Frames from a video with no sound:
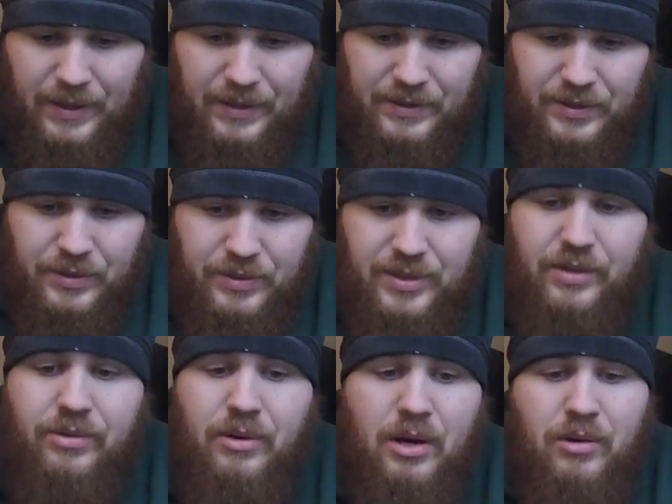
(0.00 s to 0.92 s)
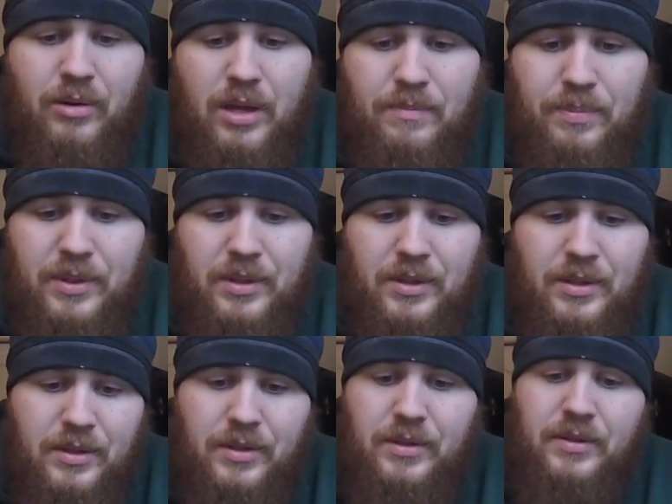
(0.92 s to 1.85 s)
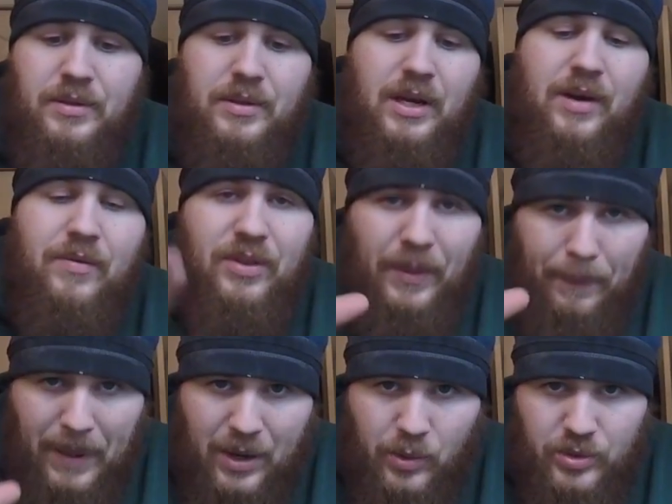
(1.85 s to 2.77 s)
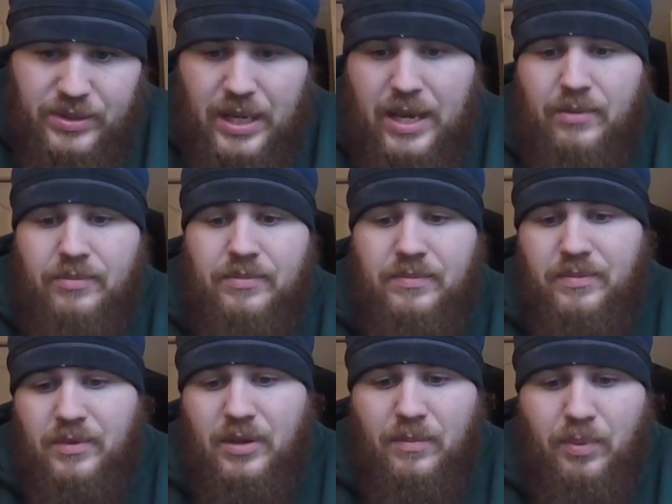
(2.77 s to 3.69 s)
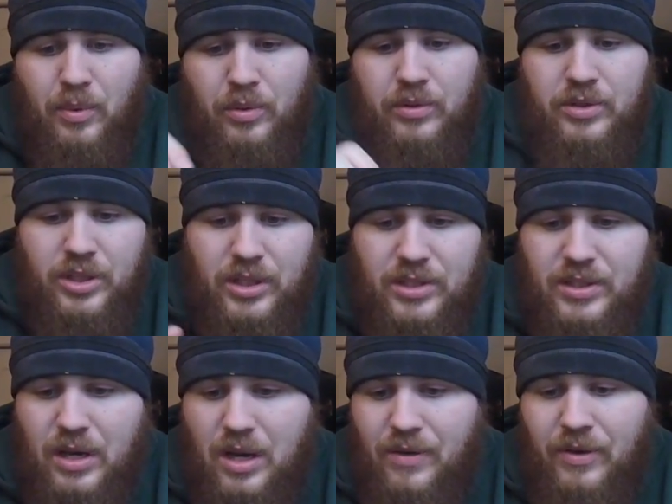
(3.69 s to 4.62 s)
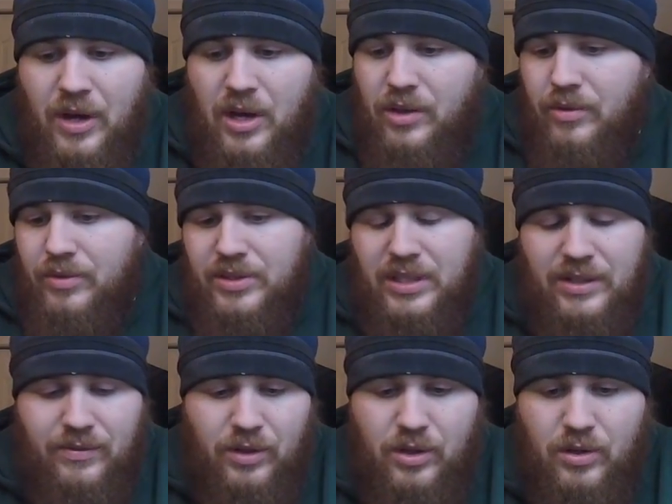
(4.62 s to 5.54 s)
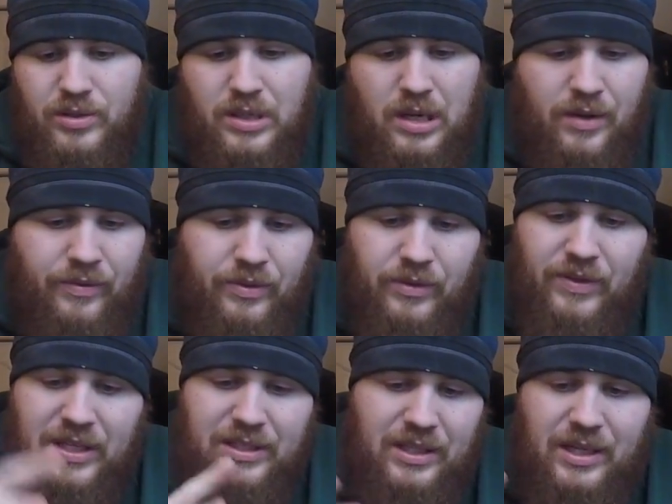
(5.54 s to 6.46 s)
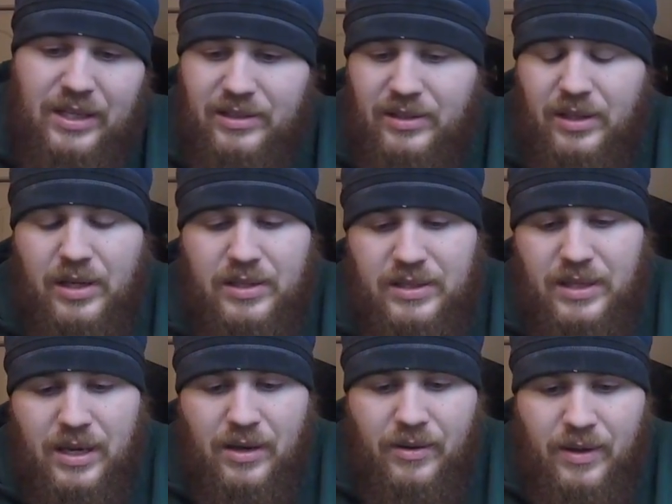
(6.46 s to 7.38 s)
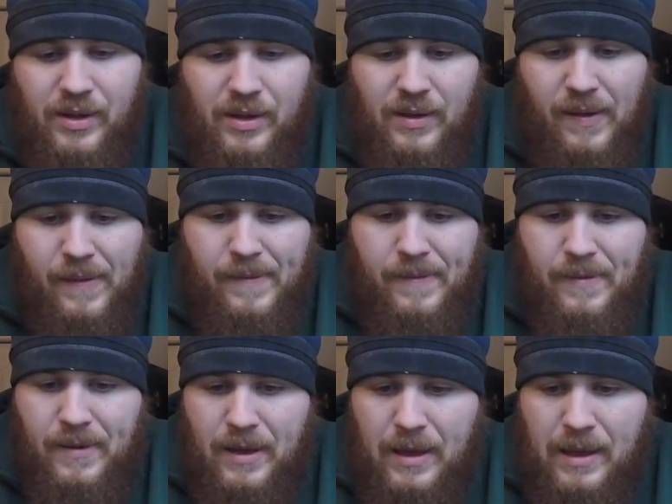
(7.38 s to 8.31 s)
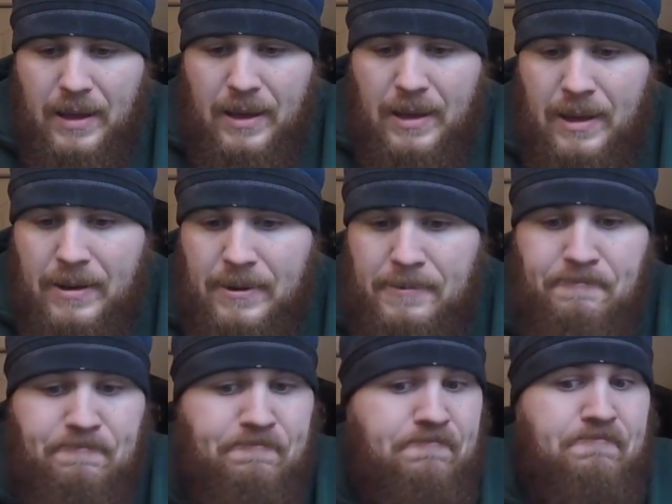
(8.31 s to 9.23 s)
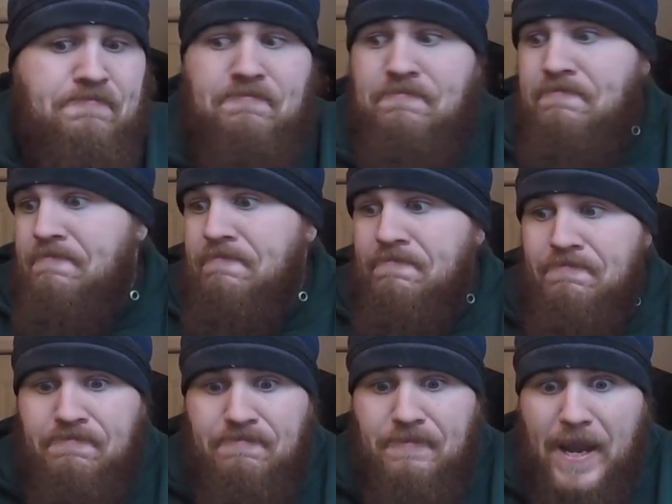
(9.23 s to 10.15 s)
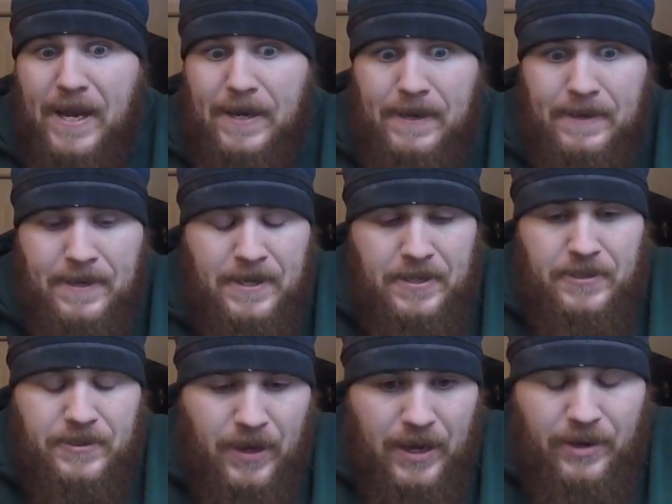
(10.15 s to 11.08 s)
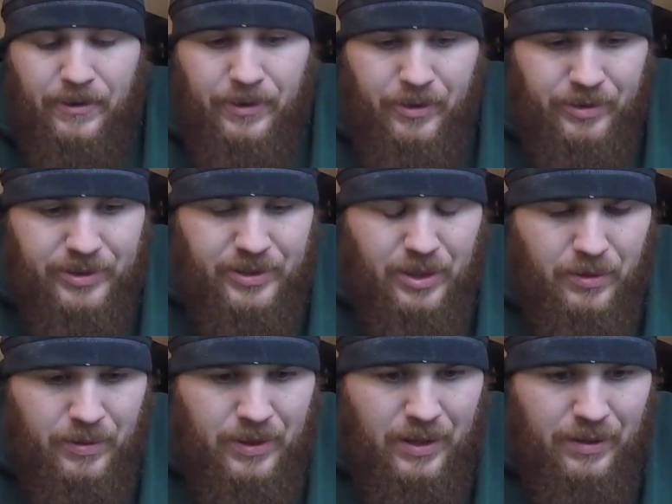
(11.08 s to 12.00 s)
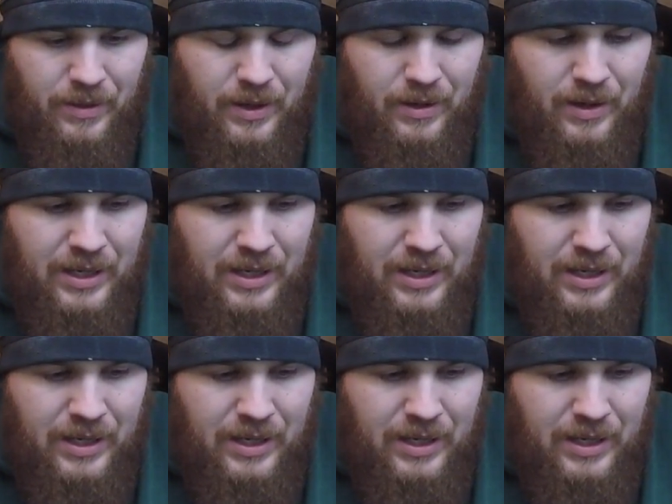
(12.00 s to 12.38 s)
As soon as I throttle up, everything powers down. The board shuts off, the receiver goes off, the VTX cuts out, and nada. So I don't know what's going on there.